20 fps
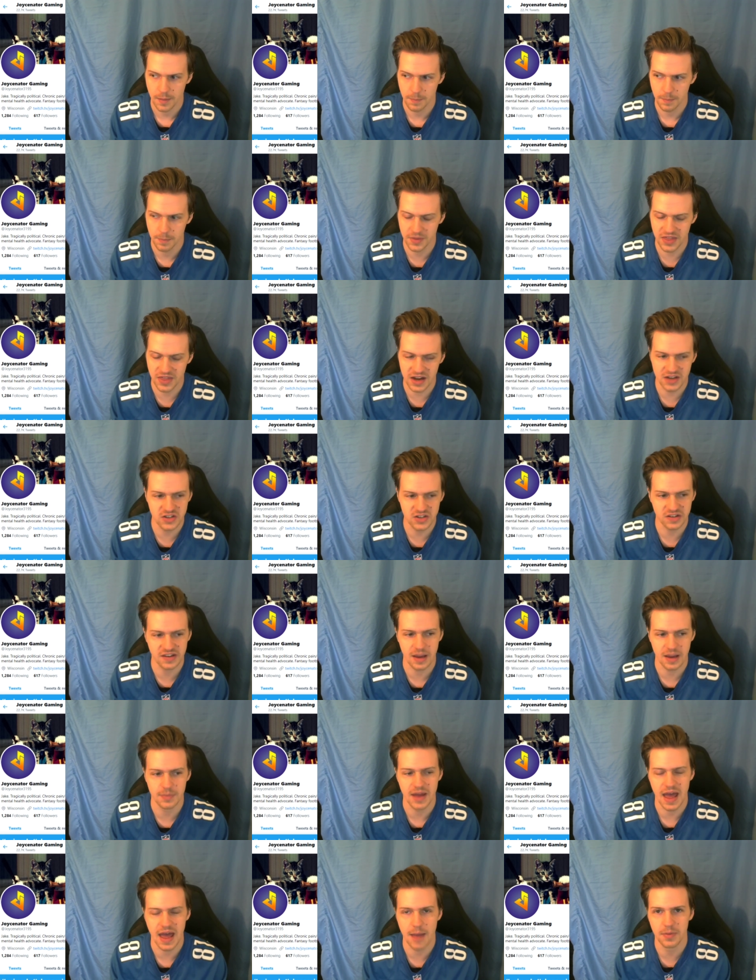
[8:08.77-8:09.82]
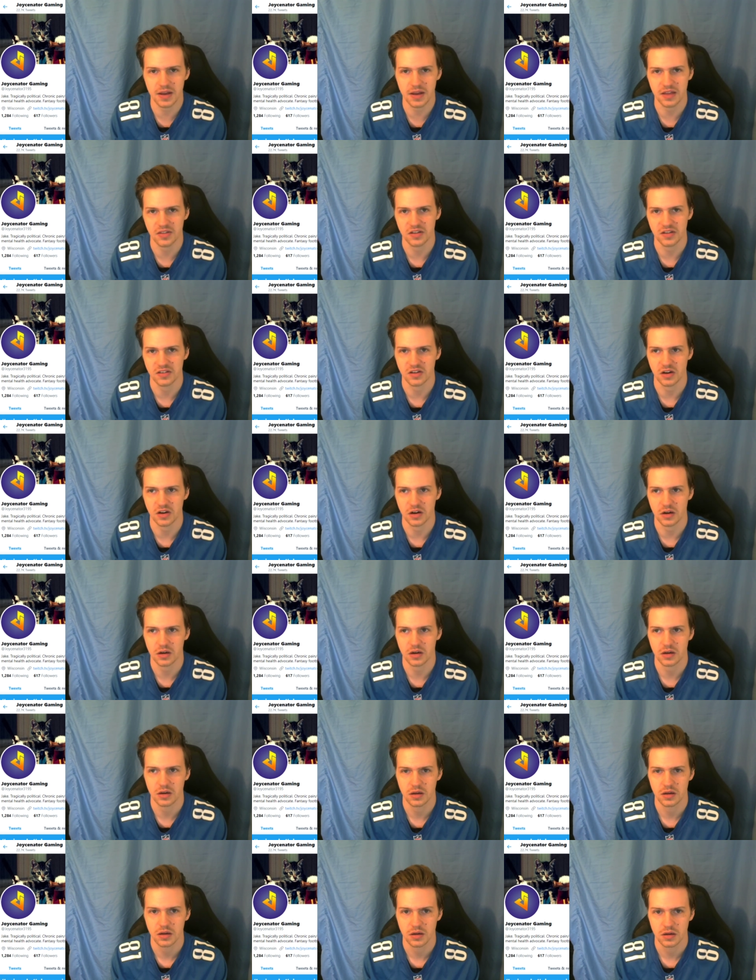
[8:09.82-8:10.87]
But then it just kept happening this year.
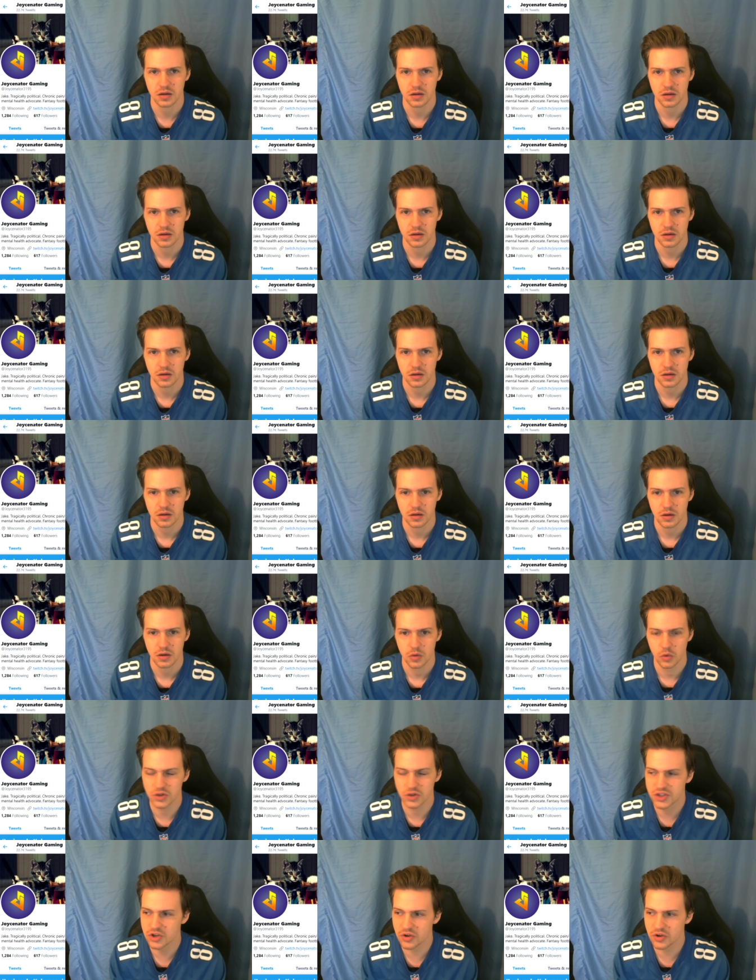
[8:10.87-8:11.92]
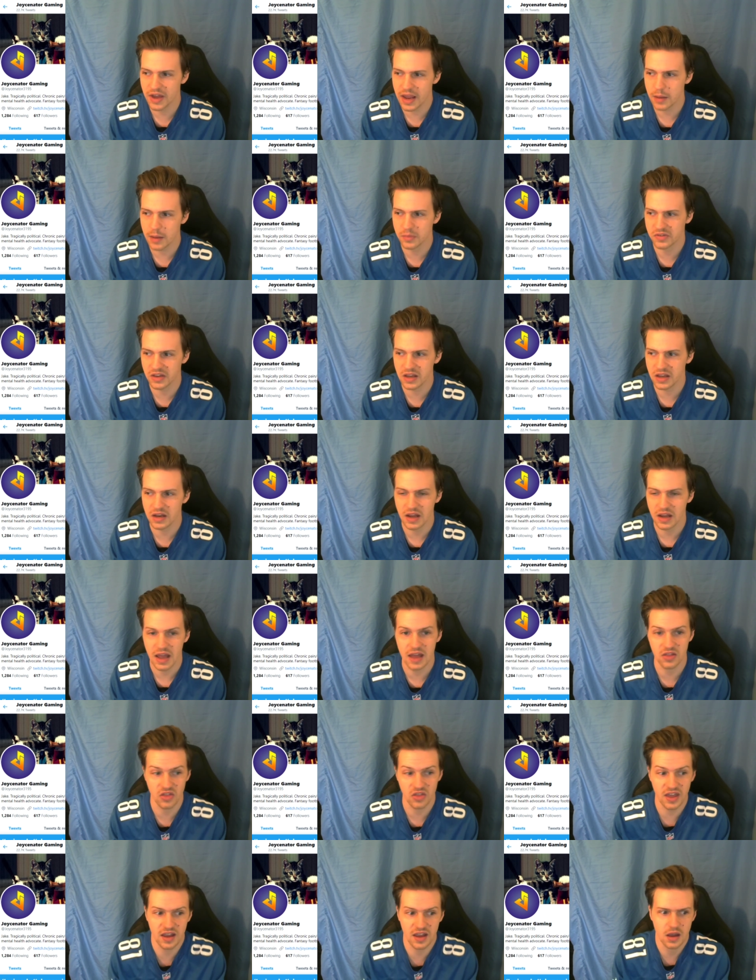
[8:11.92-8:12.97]
We're two games in and
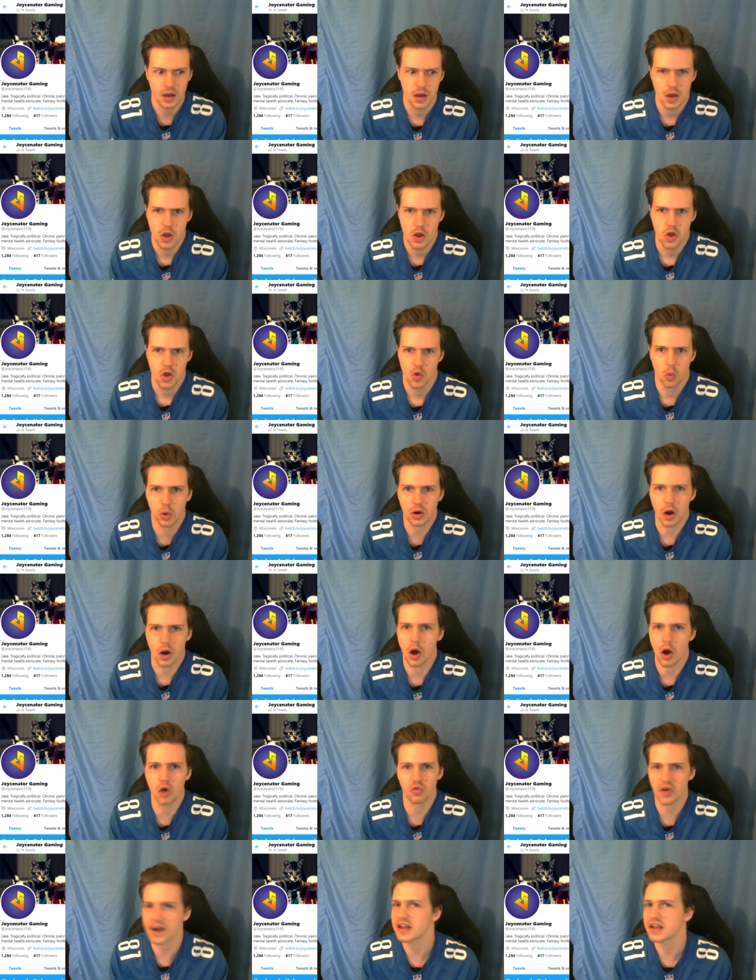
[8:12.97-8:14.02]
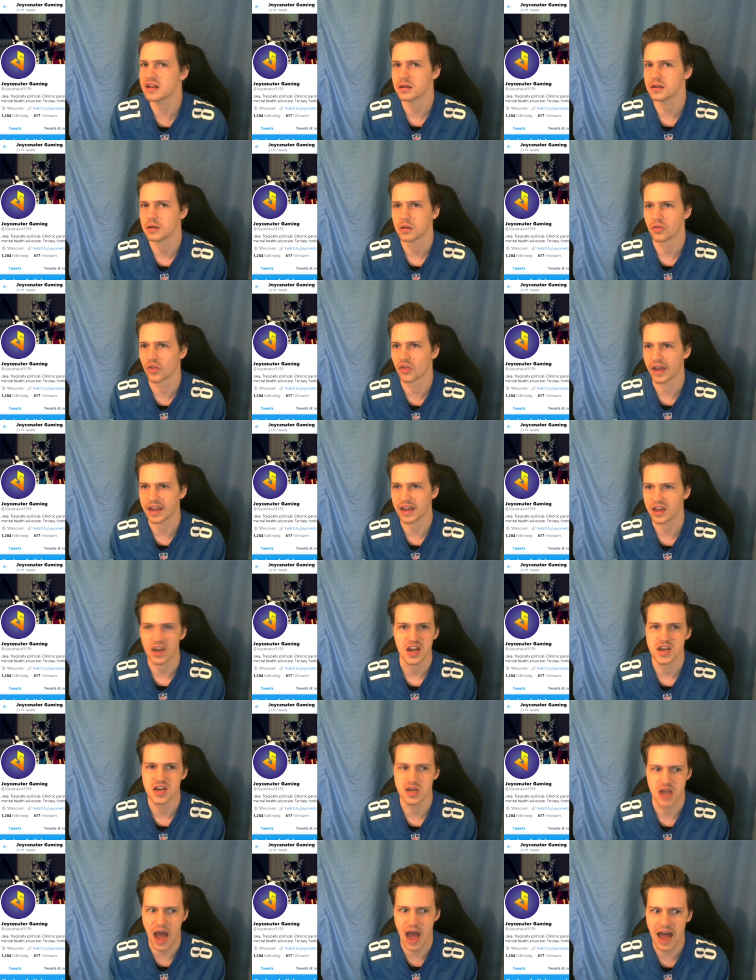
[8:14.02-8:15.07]
like we're already like
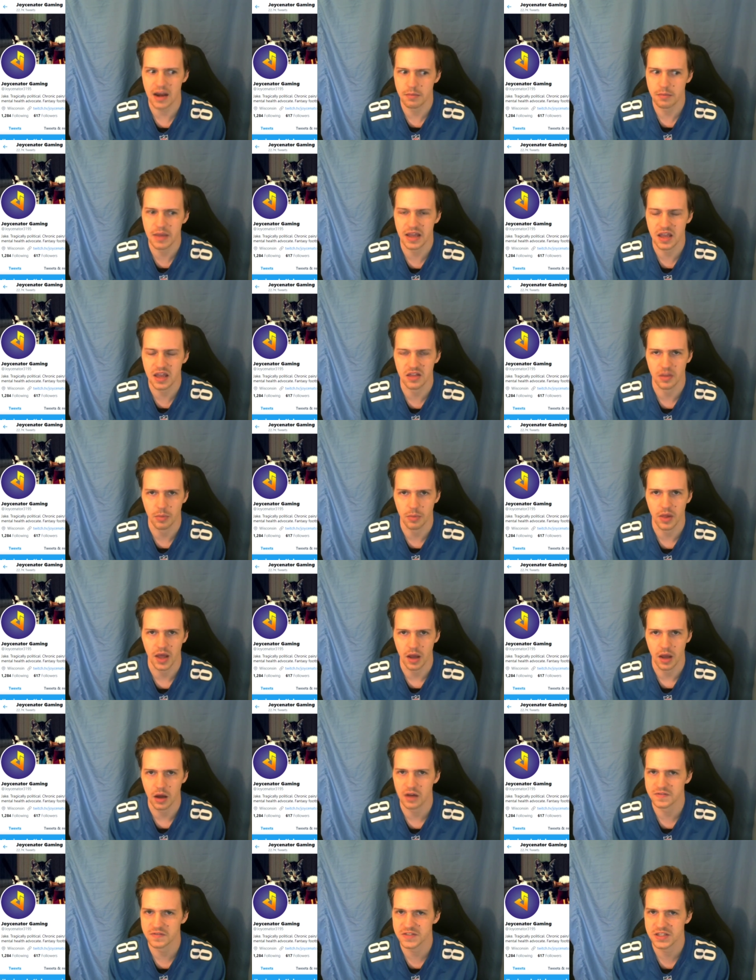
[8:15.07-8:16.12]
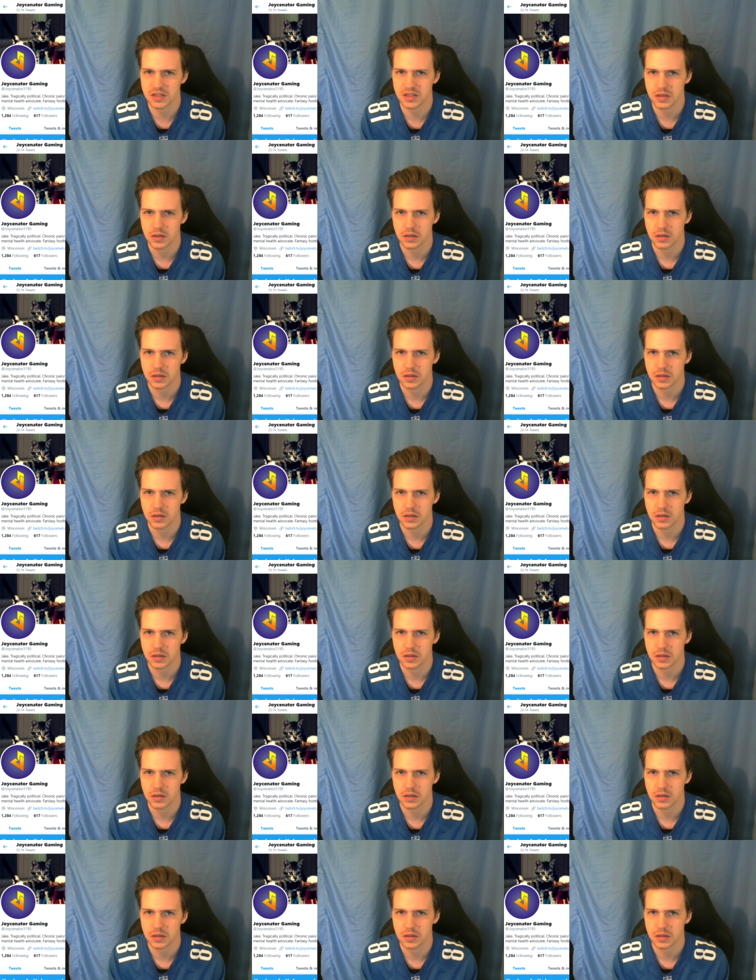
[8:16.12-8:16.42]
not making the playoffs.